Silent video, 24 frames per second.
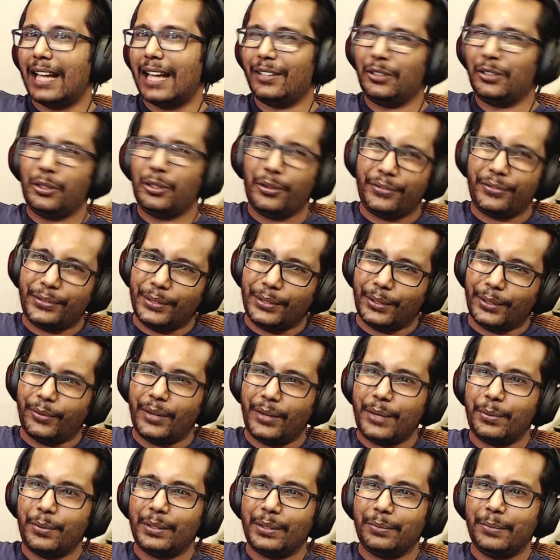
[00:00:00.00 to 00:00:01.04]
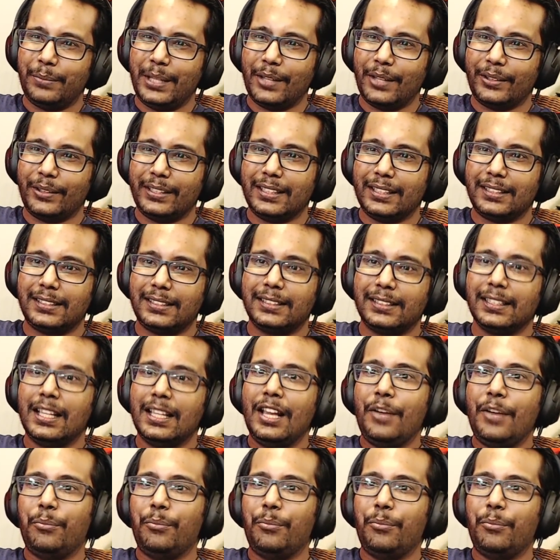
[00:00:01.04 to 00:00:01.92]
I don't know if you agree with me on this.